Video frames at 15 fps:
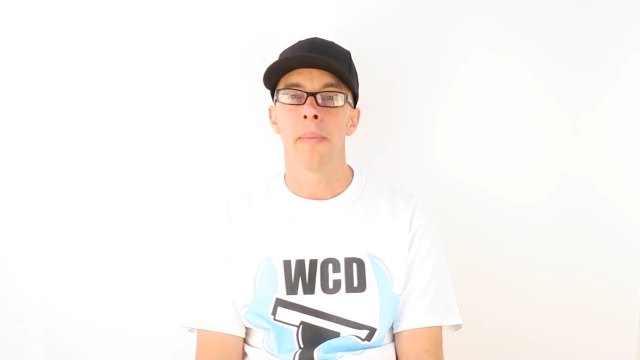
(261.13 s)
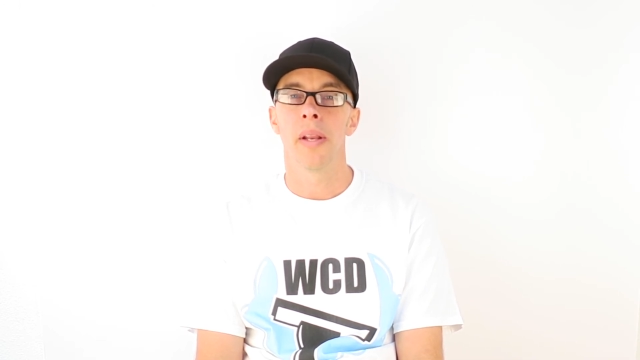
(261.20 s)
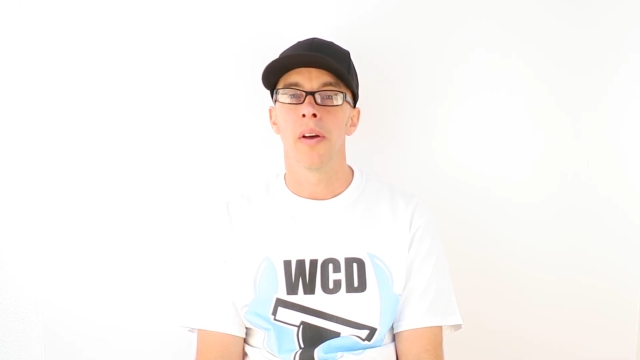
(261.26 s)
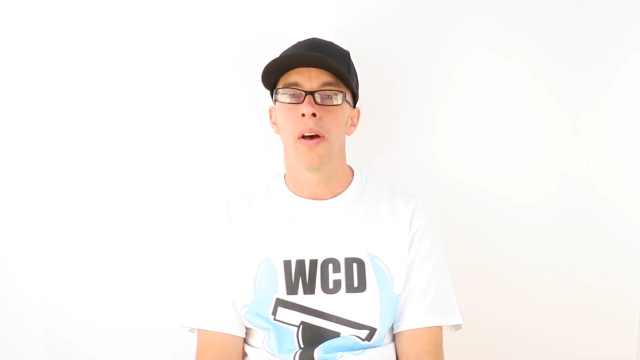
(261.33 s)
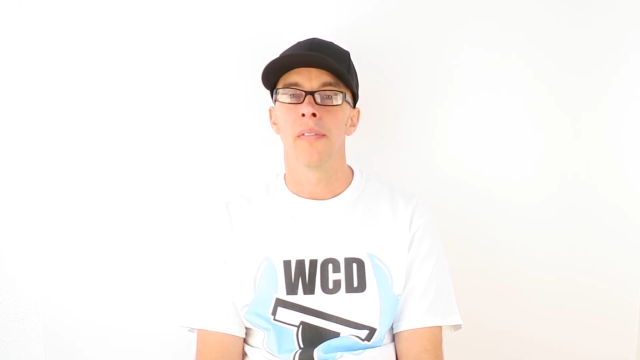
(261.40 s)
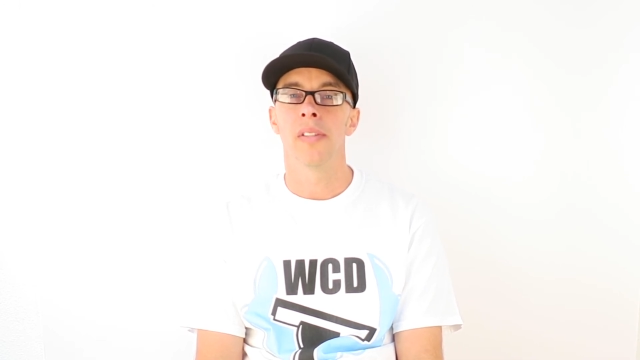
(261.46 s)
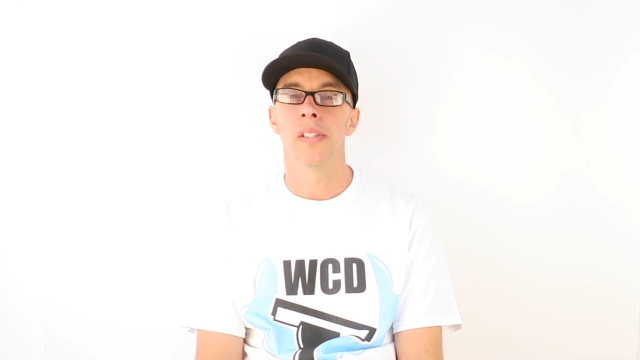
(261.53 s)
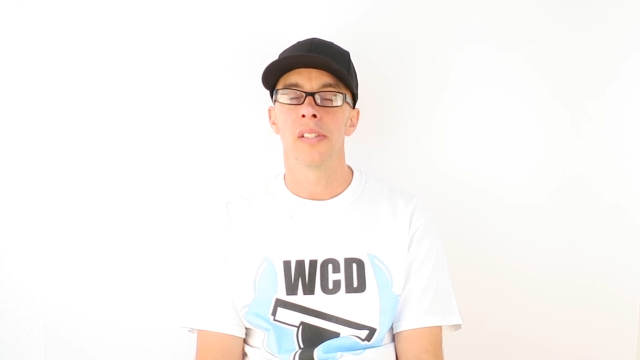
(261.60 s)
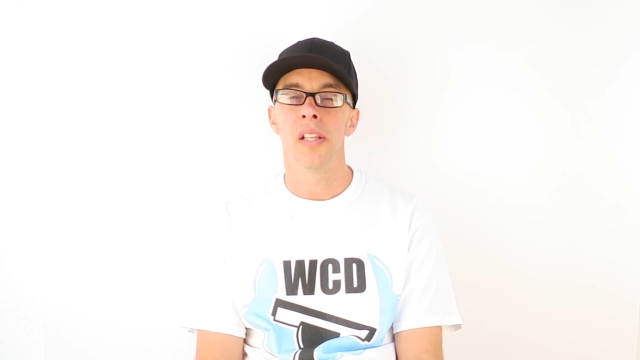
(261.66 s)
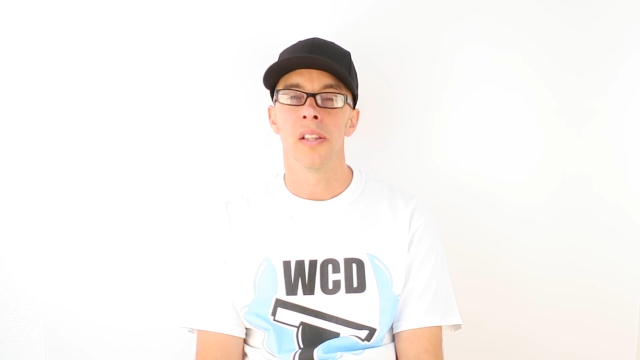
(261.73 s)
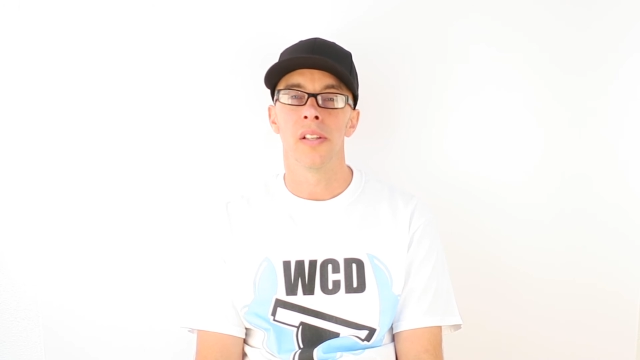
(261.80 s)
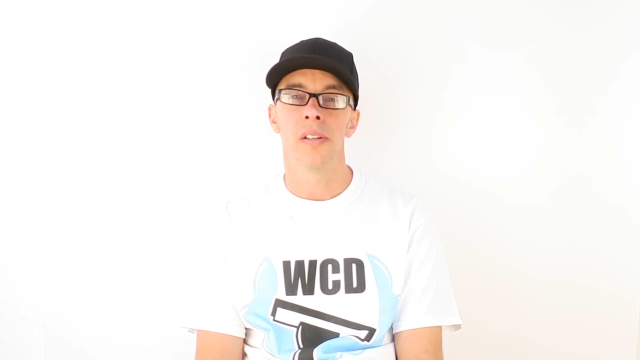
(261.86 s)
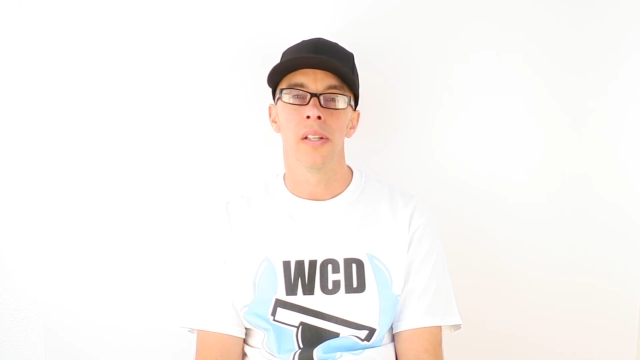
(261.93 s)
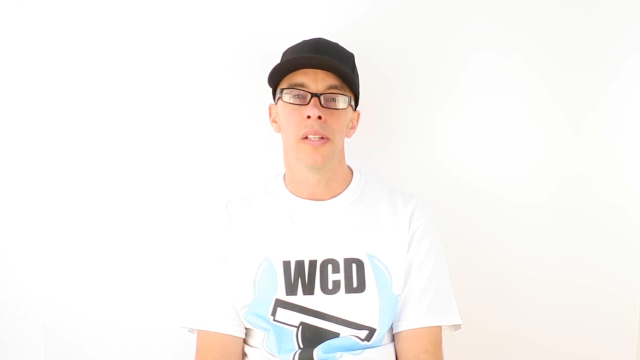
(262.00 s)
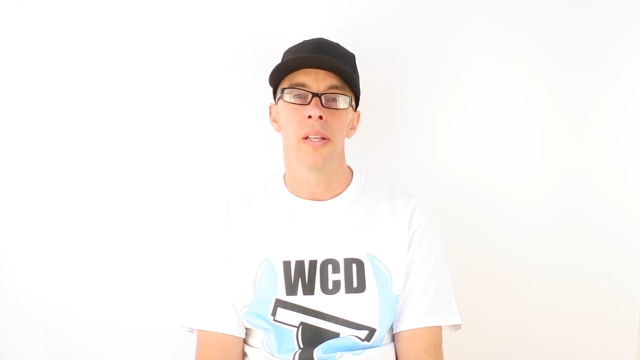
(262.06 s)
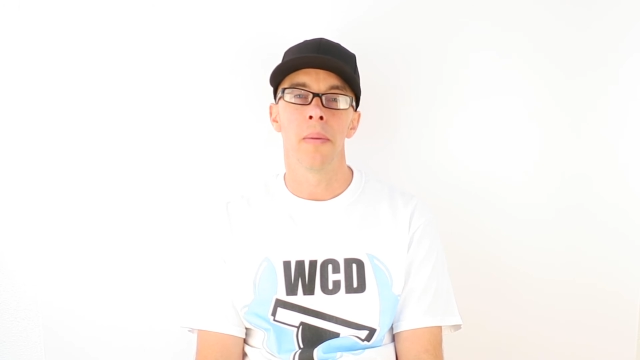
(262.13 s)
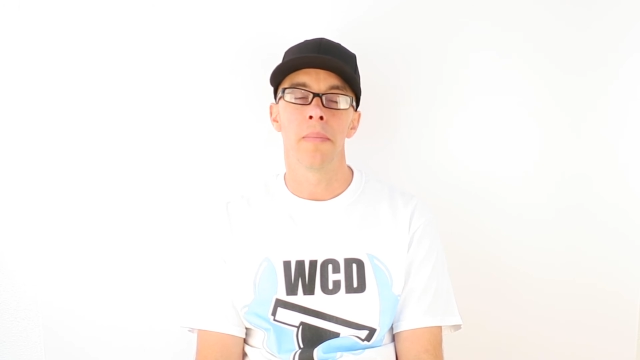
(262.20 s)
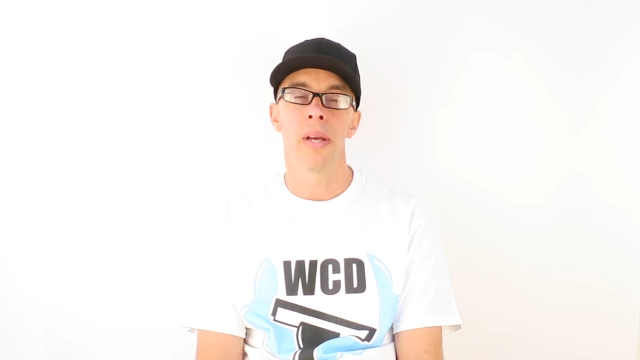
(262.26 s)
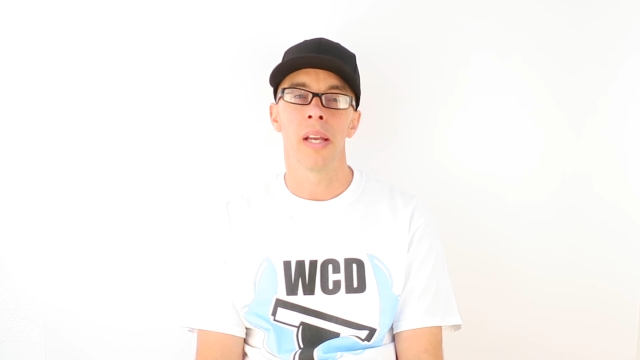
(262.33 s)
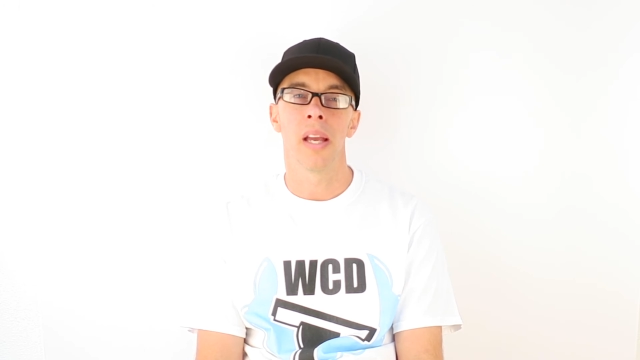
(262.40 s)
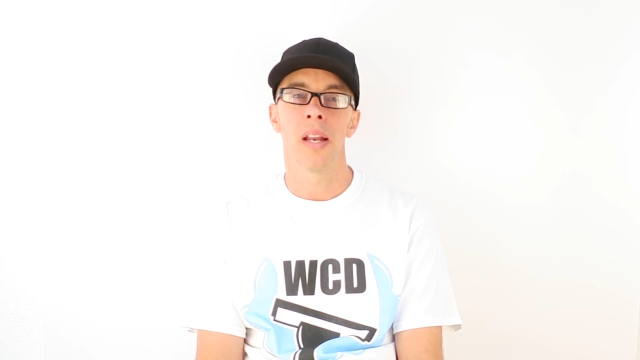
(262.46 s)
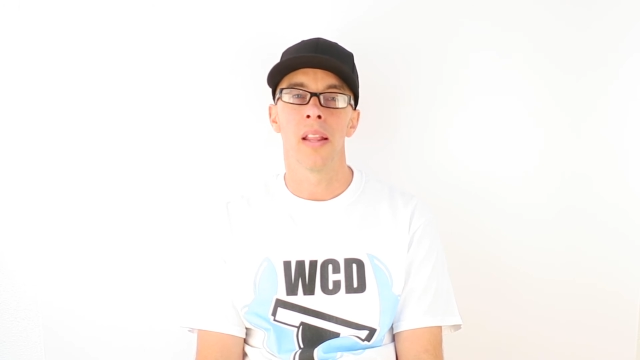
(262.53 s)
I don't have to sit there and
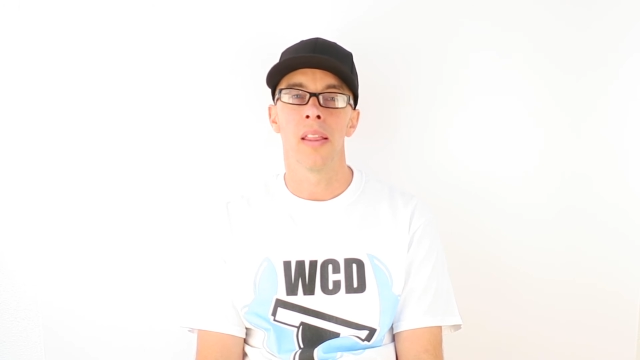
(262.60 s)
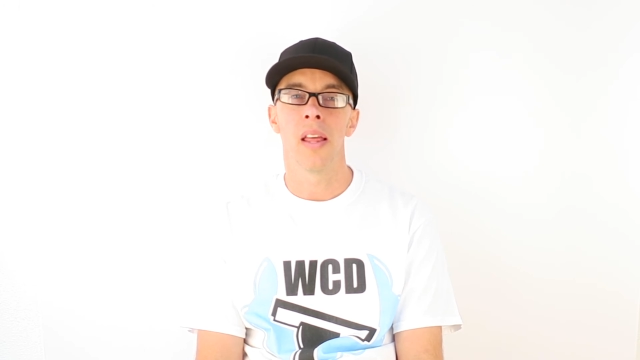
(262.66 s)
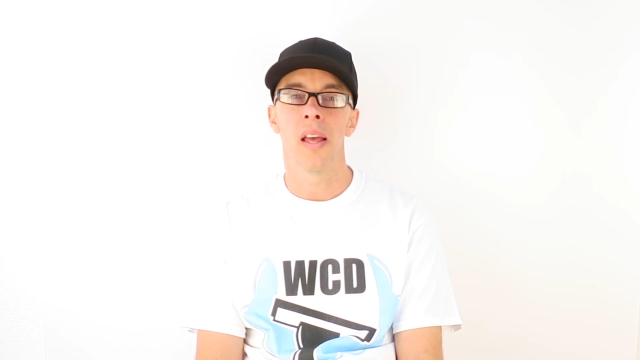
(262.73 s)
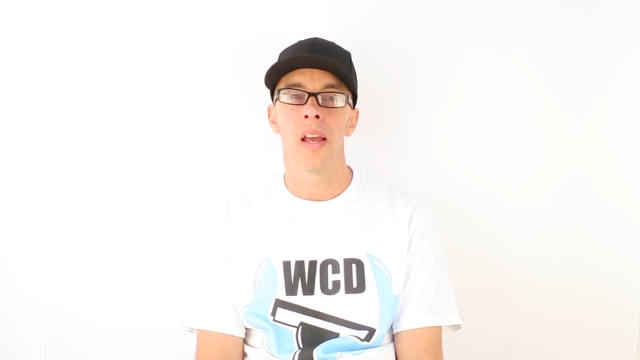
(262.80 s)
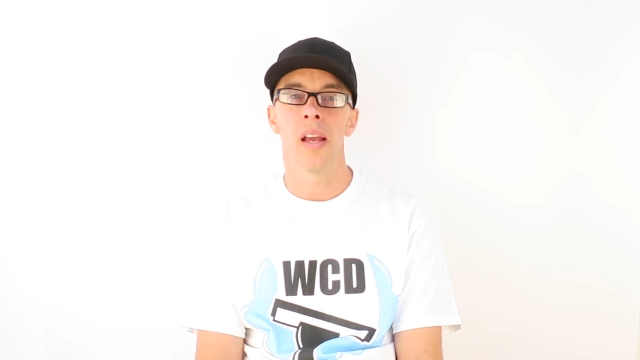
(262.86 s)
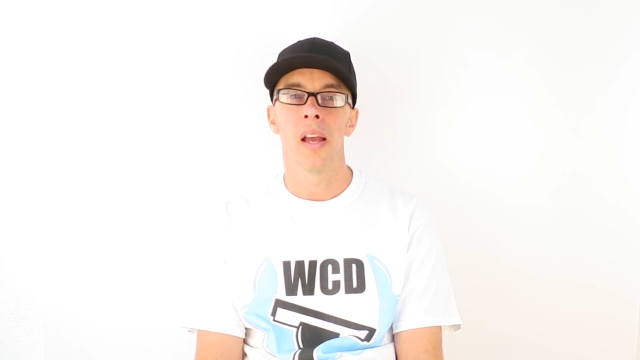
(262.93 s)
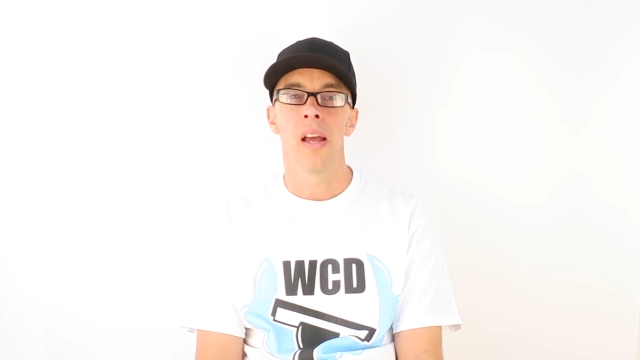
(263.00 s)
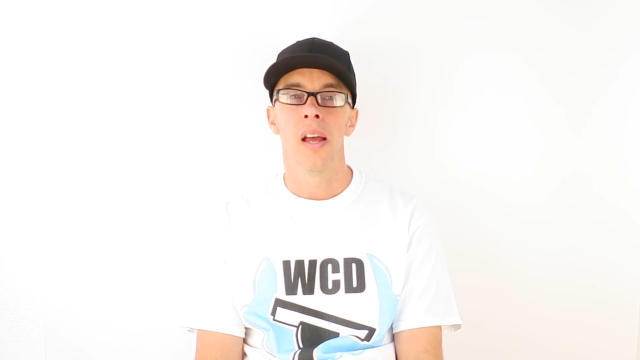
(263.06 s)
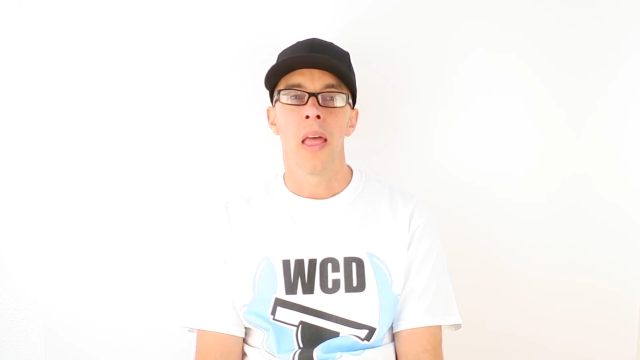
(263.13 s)
nitpick anything